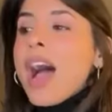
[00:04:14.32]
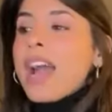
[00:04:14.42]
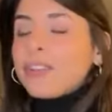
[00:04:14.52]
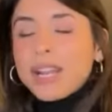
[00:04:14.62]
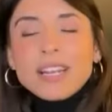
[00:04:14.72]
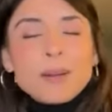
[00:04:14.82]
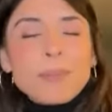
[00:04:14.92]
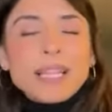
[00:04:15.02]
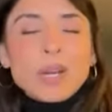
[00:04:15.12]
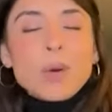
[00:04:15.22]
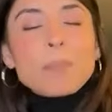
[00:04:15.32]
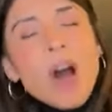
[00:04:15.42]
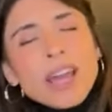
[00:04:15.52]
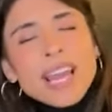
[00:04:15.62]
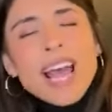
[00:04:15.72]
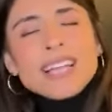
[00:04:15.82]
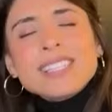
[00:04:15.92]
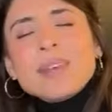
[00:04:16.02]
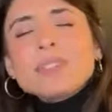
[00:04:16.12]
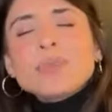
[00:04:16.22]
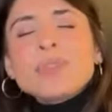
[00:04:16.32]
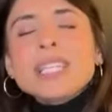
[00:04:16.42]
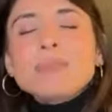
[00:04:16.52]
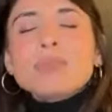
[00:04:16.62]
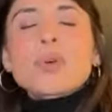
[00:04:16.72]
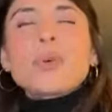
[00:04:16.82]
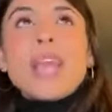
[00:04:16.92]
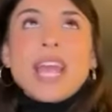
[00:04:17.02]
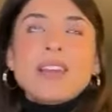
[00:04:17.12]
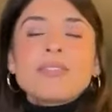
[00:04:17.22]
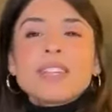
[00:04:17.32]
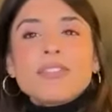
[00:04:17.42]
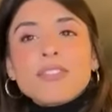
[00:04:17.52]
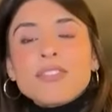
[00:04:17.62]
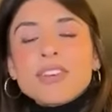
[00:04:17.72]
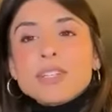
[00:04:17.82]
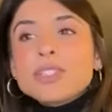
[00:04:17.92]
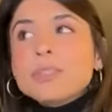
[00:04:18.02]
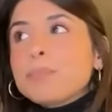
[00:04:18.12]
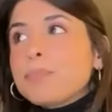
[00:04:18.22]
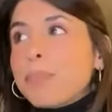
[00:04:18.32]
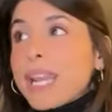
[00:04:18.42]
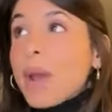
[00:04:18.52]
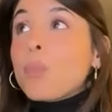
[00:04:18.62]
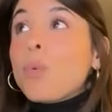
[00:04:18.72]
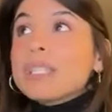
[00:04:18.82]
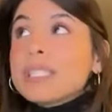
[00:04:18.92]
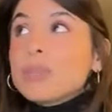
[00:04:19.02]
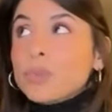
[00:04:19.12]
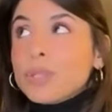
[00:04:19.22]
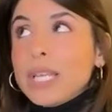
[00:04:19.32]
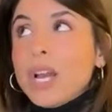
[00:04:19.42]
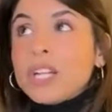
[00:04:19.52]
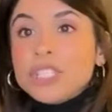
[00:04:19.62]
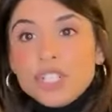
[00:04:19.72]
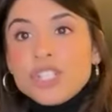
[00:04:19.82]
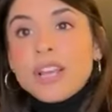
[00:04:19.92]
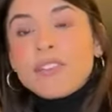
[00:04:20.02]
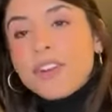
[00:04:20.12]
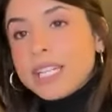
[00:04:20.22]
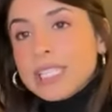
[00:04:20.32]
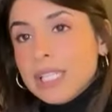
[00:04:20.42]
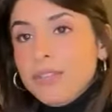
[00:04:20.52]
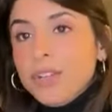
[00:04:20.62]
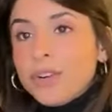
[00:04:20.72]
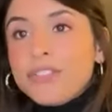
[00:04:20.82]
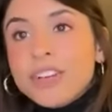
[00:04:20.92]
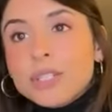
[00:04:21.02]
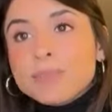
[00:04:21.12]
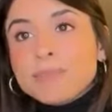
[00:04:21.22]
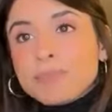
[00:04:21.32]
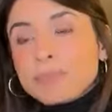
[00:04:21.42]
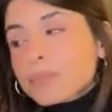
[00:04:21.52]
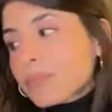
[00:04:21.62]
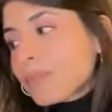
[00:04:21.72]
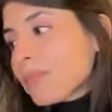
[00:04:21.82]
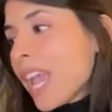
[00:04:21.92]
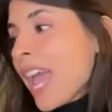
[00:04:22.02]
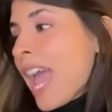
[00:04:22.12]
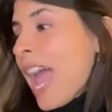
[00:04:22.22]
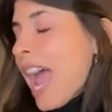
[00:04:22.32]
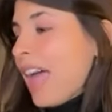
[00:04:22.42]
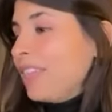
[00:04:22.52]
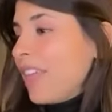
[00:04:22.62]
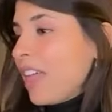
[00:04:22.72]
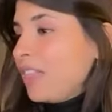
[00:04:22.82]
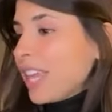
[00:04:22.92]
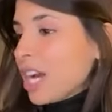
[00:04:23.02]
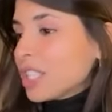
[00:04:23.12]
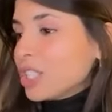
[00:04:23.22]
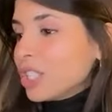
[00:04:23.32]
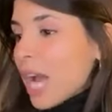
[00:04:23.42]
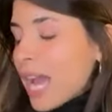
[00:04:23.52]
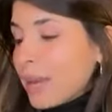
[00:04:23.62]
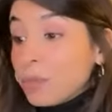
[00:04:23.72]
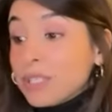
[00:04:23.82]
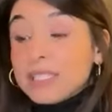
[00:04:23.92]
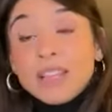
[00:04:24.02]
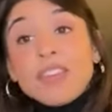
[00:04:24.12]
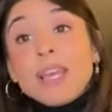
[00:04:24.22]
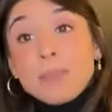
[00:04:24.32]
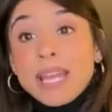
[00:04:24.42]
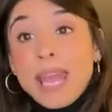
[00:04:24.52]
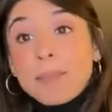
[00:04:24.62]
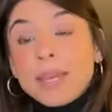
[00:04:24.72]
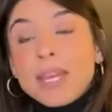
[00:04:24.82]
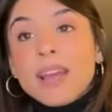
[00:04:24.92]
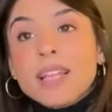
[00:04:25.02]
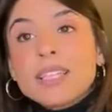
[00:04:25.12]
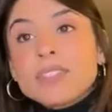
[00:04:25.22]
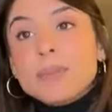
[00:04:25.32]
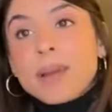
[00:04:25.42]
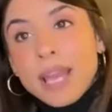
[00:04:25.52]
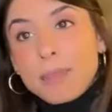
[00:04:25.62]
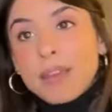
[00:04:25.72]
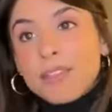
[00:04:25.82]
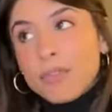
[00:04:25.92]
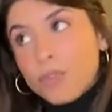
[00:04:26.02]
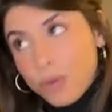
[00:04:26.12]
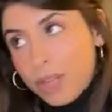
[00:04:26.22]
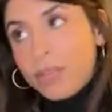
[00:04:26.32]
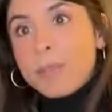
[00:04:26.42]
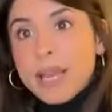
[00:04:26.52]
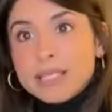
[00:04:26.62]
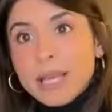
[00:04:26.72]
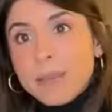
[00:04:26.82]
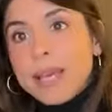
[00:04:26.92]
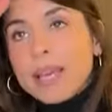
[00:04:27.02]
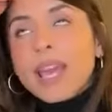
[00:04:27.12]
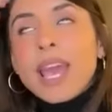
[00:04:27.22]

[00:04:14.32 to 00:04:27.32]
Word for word: I created a bilingual podcast and I was really creatively fulfilled, but I wasn't really auditioning for any TV or film. And then the I was living in Miami. I lived in Miami during the pandemic